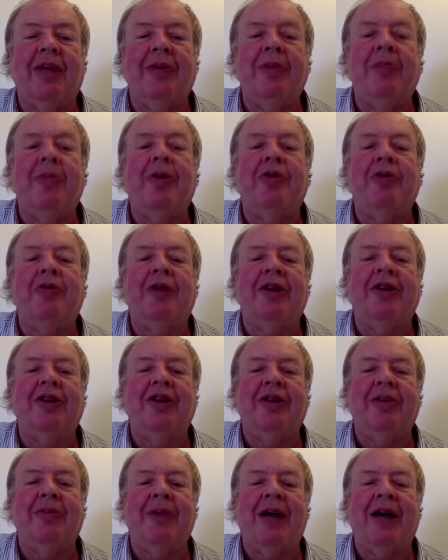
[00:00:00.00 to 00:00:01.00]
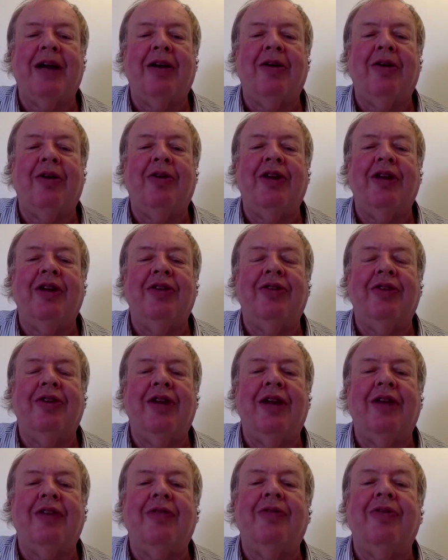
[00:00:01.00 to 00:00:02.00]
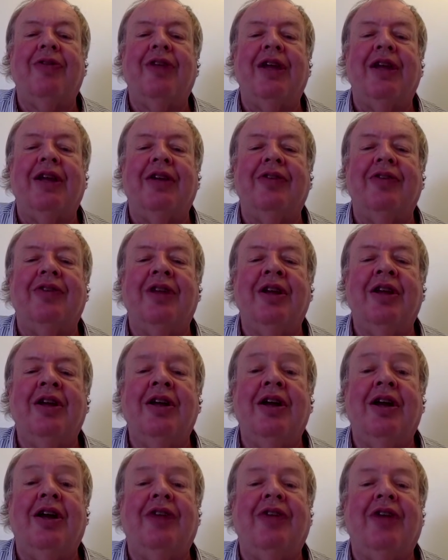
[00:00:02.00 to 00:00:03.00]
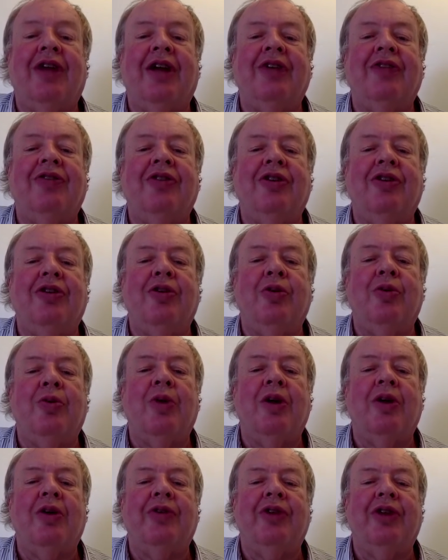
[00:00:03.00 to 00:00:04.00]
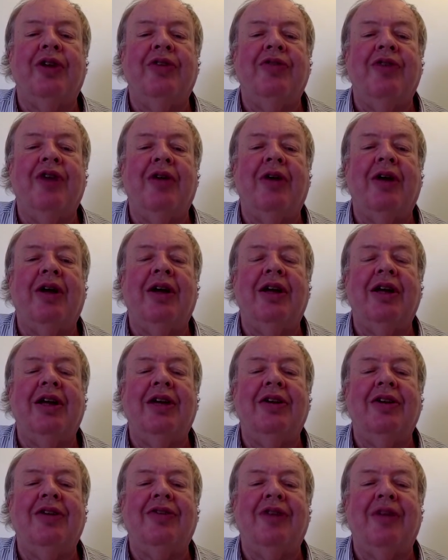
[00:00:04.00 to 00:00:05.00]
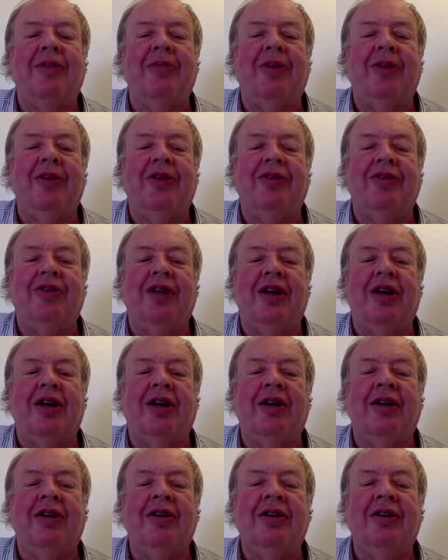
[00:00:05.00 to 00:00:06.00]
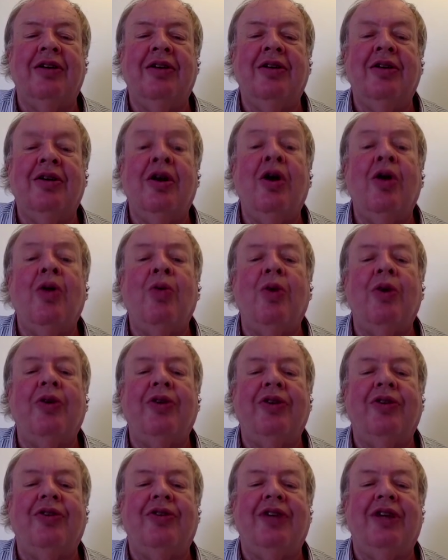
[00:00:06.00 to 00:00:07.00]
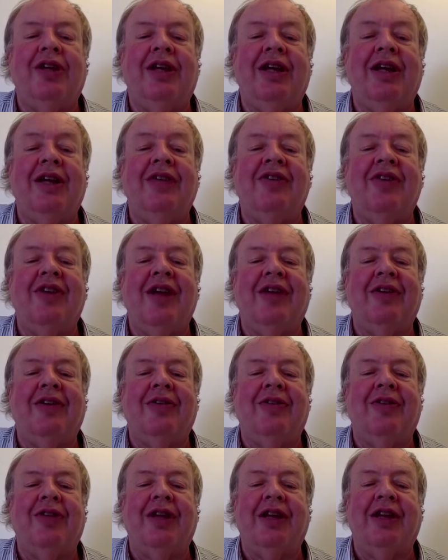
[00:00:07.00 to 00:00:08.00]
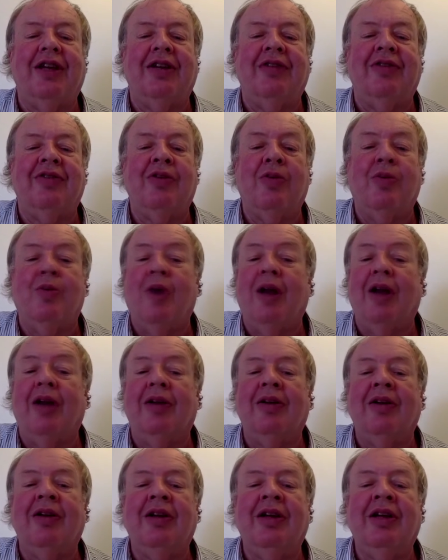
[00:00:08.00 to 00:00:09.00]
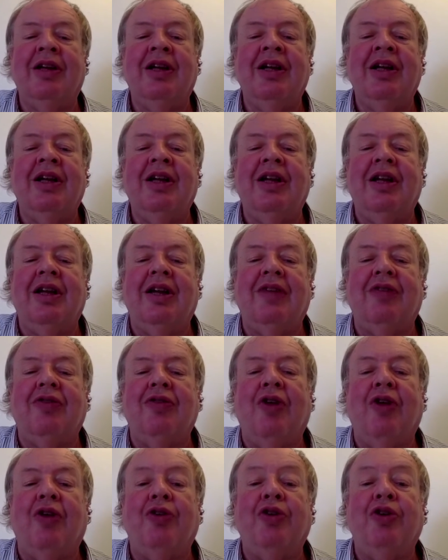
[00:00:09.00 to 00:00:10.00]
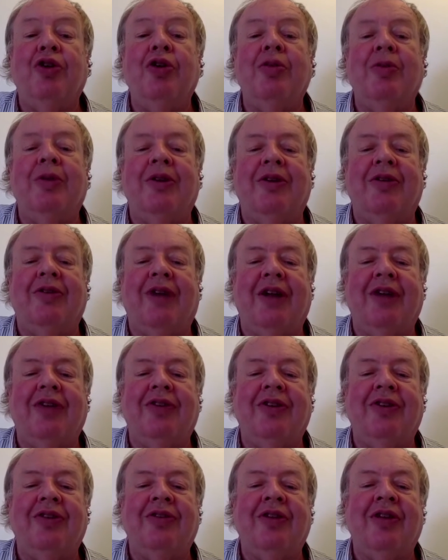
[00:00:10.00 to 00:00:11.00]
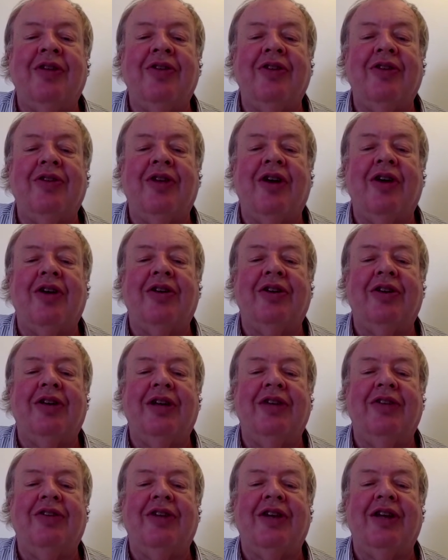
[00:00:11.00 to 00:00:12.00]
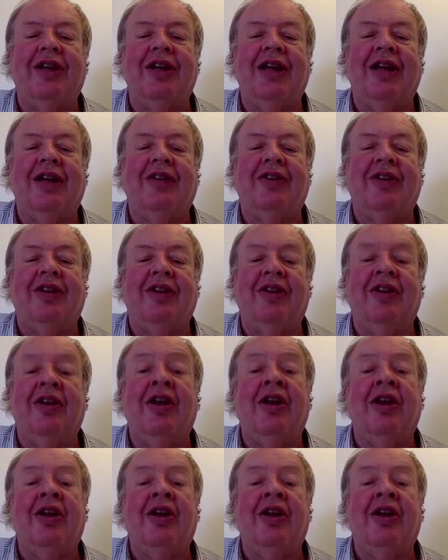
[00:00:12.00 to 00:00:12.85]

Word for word: I'll be moderating the panel on the Internet of Things at ITU World in Doha in December this year. What is the Internet of Things? Well, it's non human devices that are interconnected.